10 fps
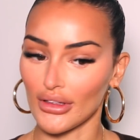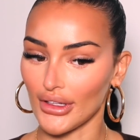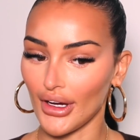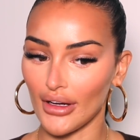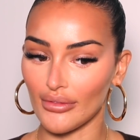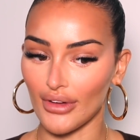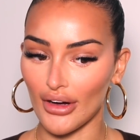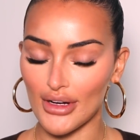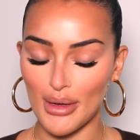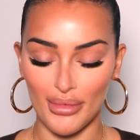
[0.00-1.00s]
I'm
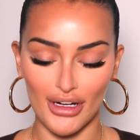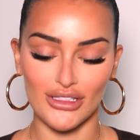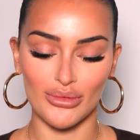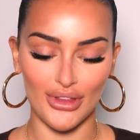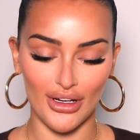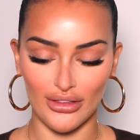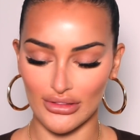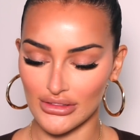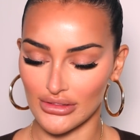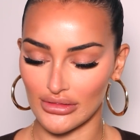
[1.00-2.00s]
very impressed with that
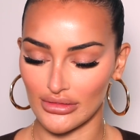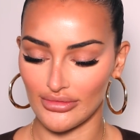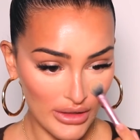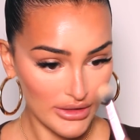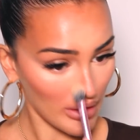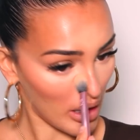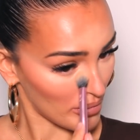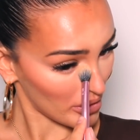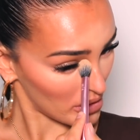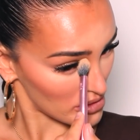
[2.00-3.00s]
contour. So
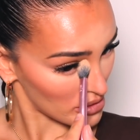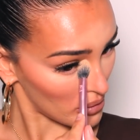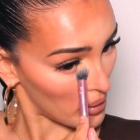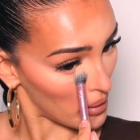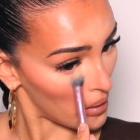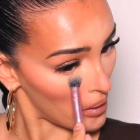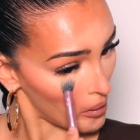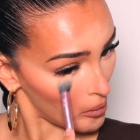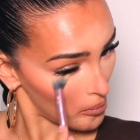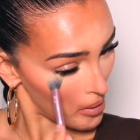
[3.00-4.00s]
I'm going to do a
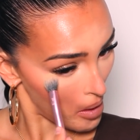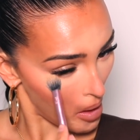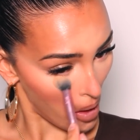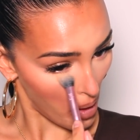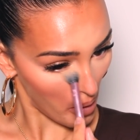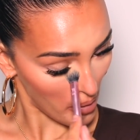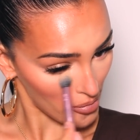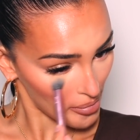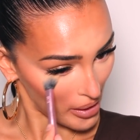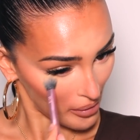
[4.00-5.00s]
little bit
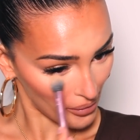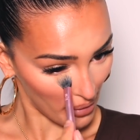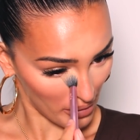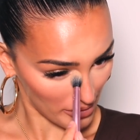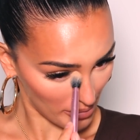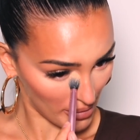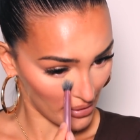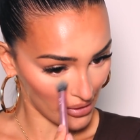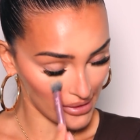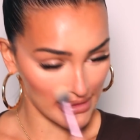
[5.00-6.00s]
of powder under
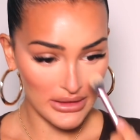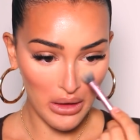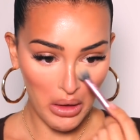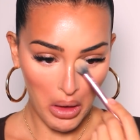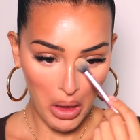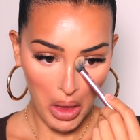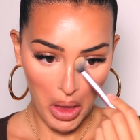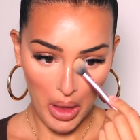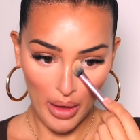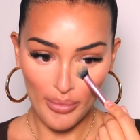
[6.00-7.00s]
my eyes.
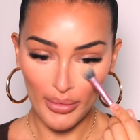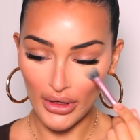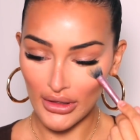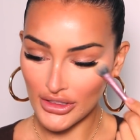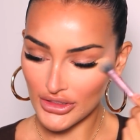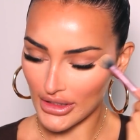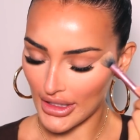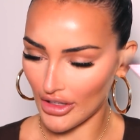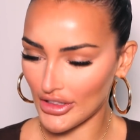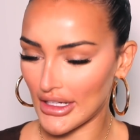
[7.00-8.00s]
But
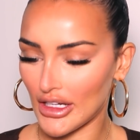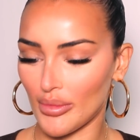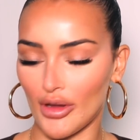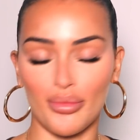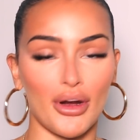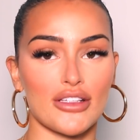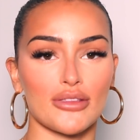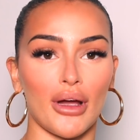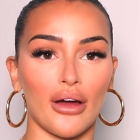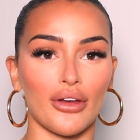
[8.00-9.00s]
literally only a little bit of
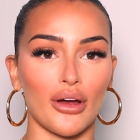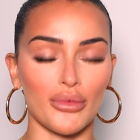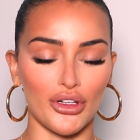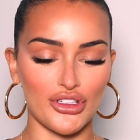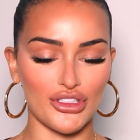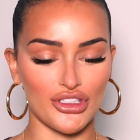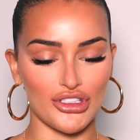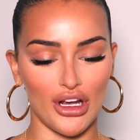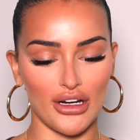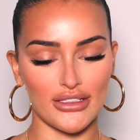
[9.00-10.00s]
pressed powder. I'm going to use the
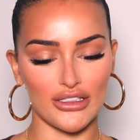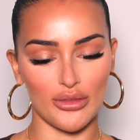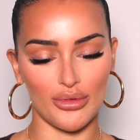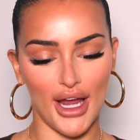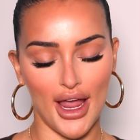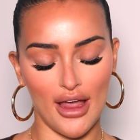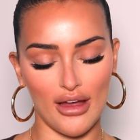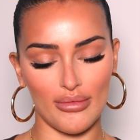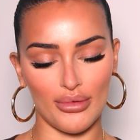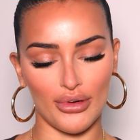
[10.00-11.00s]
Charlotte Tilbury
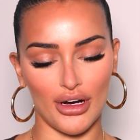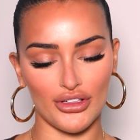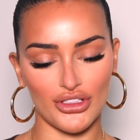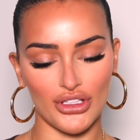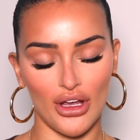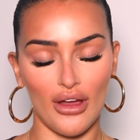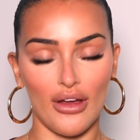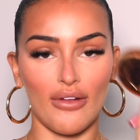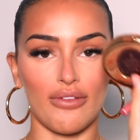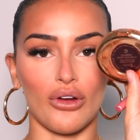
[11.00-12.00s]
Airbrush
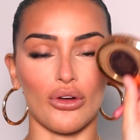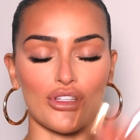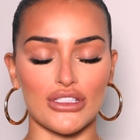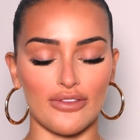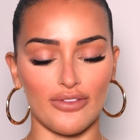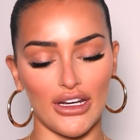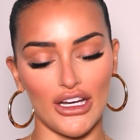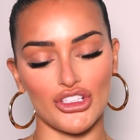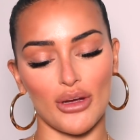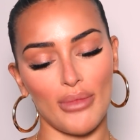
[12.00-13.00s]
Flawless
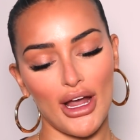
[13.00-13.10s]
Finish